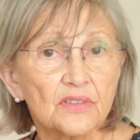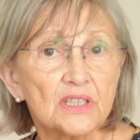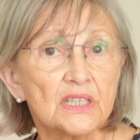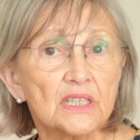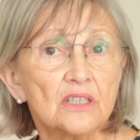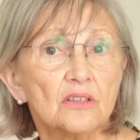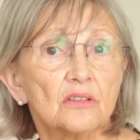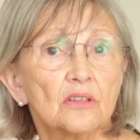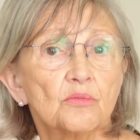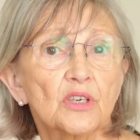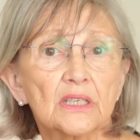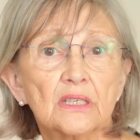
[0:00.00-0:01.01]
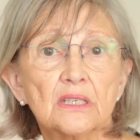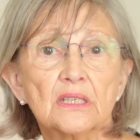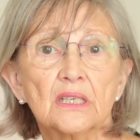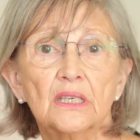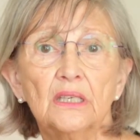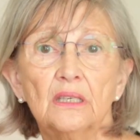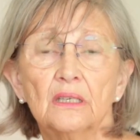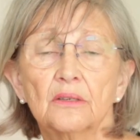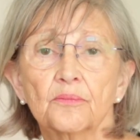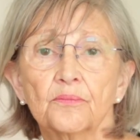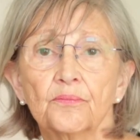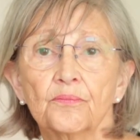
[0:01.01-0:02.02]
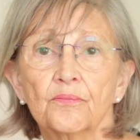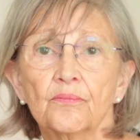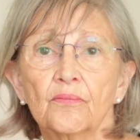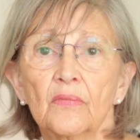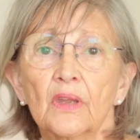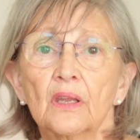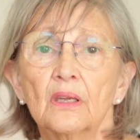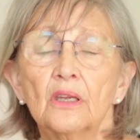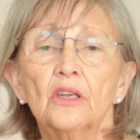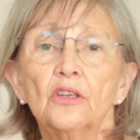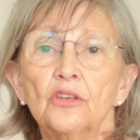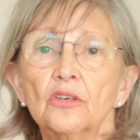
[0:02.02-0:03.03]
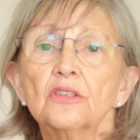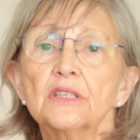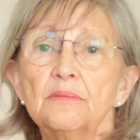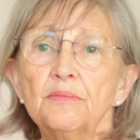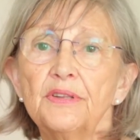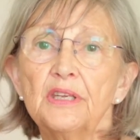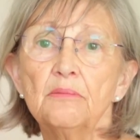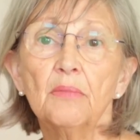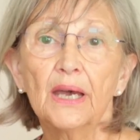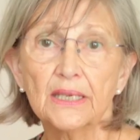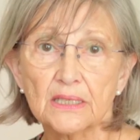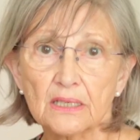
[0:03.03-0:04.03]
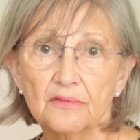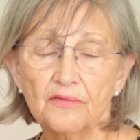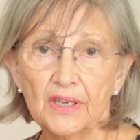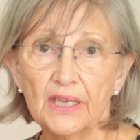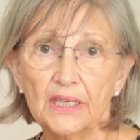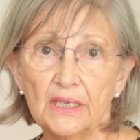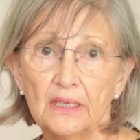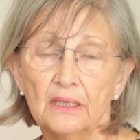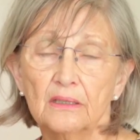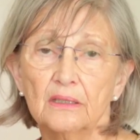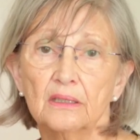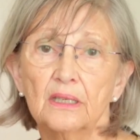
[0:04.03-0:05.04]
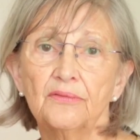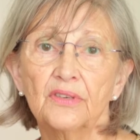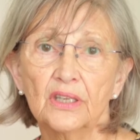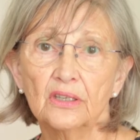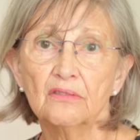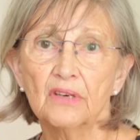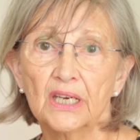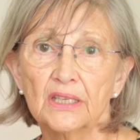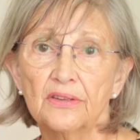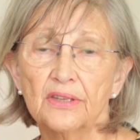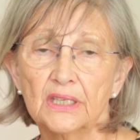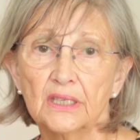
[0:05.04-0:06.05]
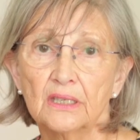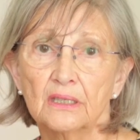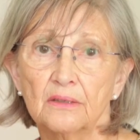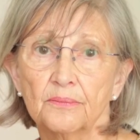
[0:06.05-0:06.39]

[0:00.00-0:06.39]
continued the pregnancy. Your sympathy might convey that they've done the right thing.